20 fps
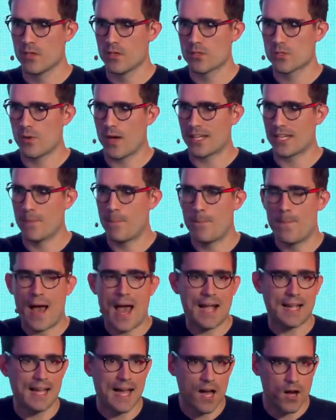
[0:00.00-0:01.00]
So I can
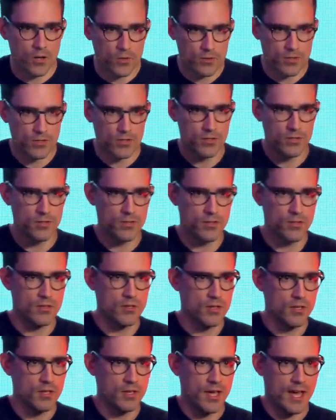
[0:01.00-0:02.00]
back out
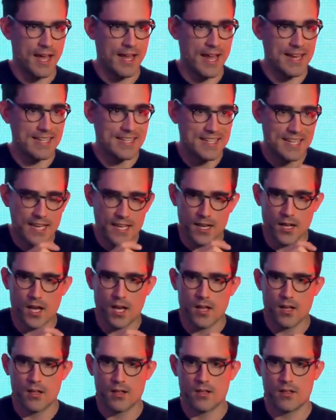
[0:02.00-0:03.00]
and get
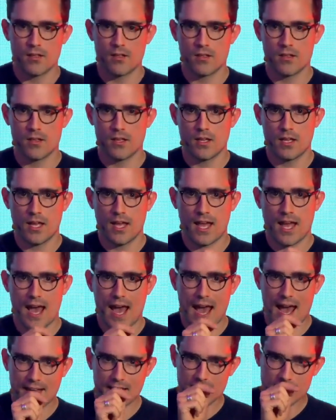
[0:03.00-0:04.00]

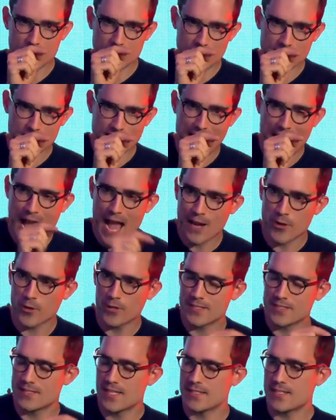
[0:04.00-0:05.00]
at the
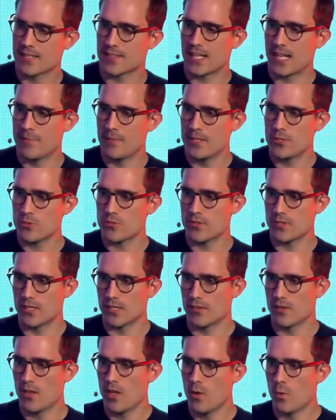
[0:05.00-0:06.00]
aggregate statistic that I'm interested
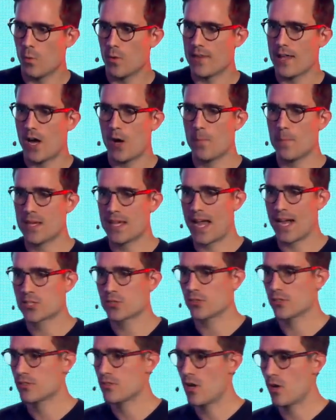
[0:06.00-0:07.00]
in without me
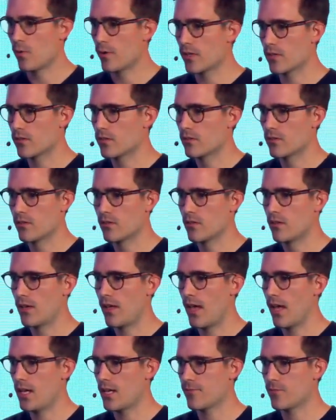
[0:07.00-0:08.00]
actually knowing
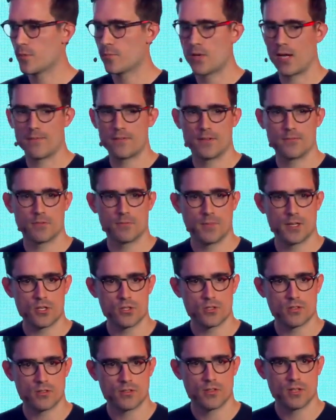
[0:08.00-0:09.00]
any of your private
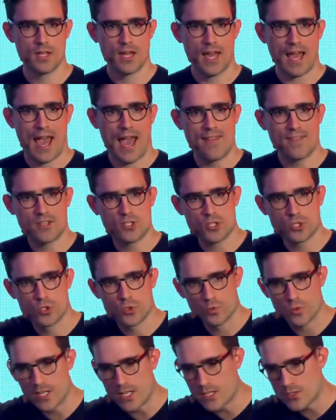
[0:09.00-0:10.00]
information. And the
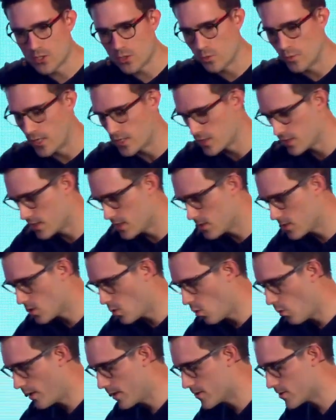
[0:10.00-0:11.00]
degree to which these
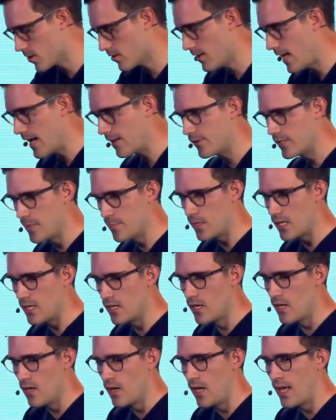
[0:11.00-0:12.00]
coins are likely to
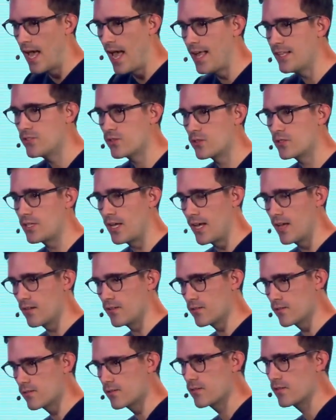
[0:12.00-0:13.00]
be heads or
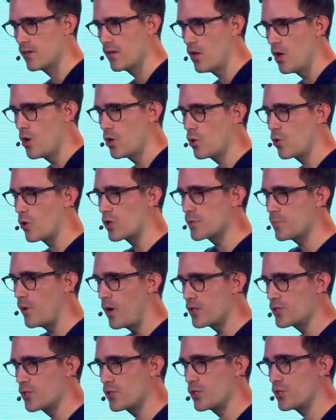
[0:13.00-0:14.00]
tails
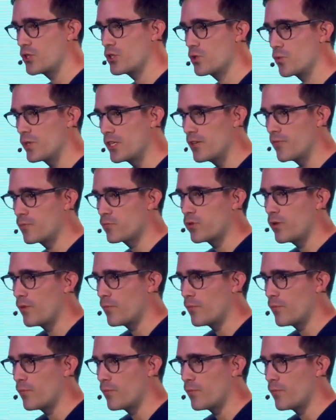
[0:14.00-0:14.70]
corresponds to the degree of